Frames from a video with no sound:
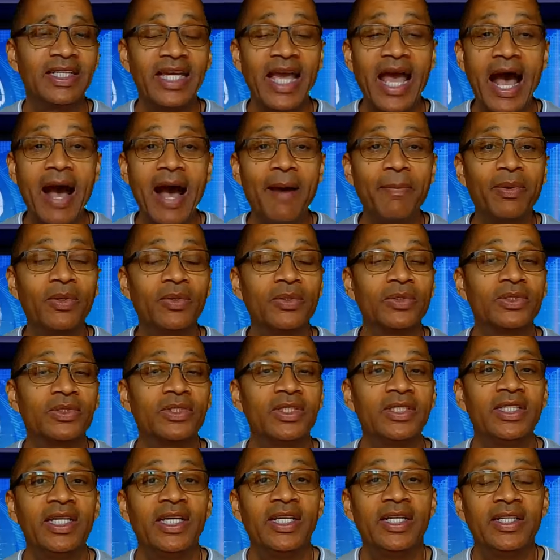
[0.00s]
the Capitol
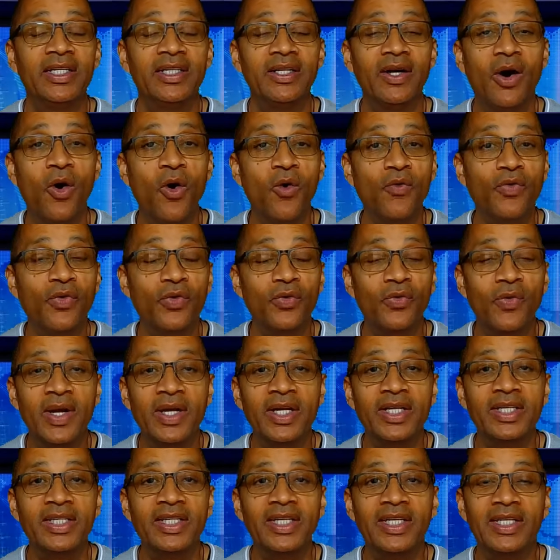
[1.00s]
to get
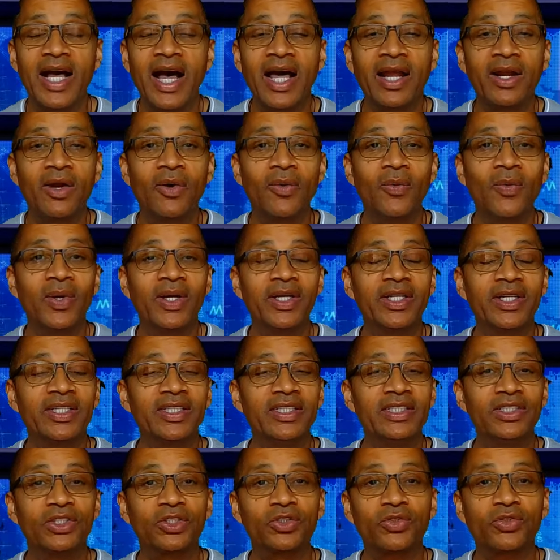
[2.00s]
overrun again. I don't want
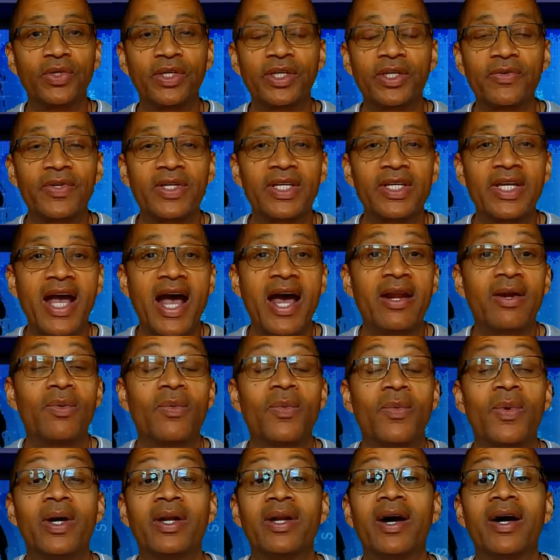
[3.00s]
any trickery. I
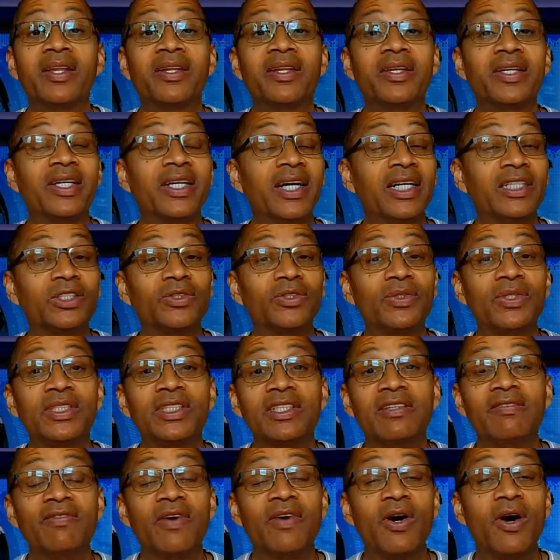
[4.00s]
don't want other
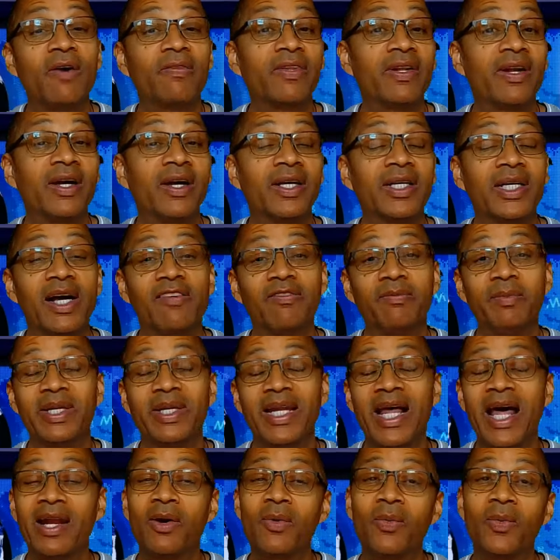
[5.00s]
countries involved in our
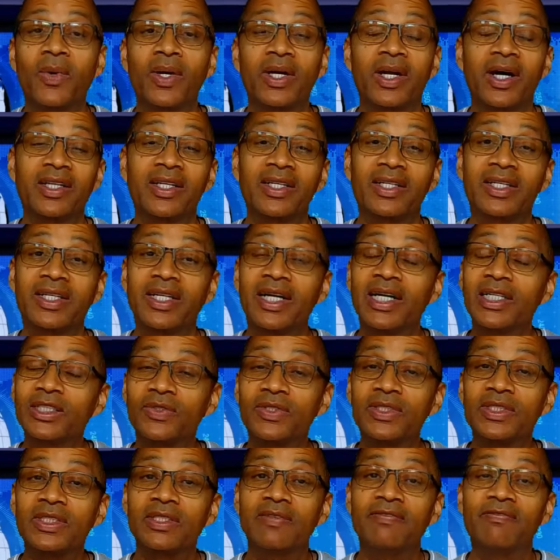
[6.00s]
government. I don't want other
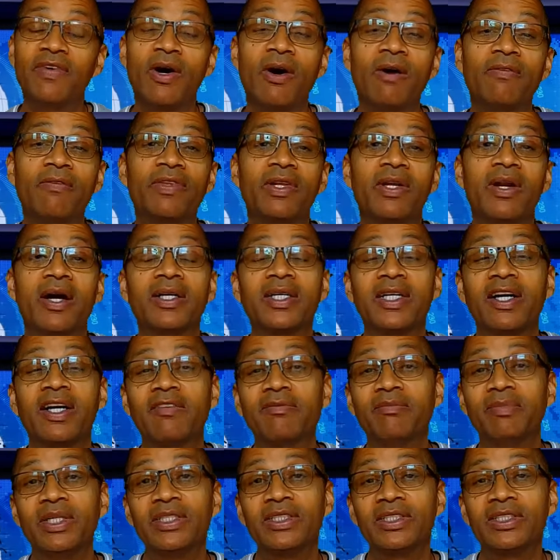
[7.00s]
countries involved in our
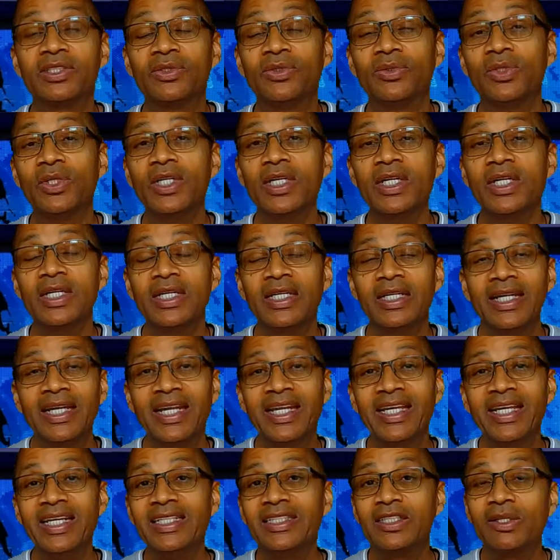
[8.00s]
government to
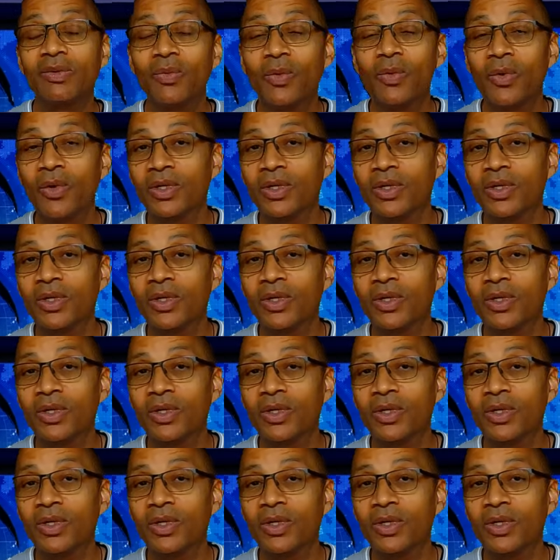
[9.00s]
lean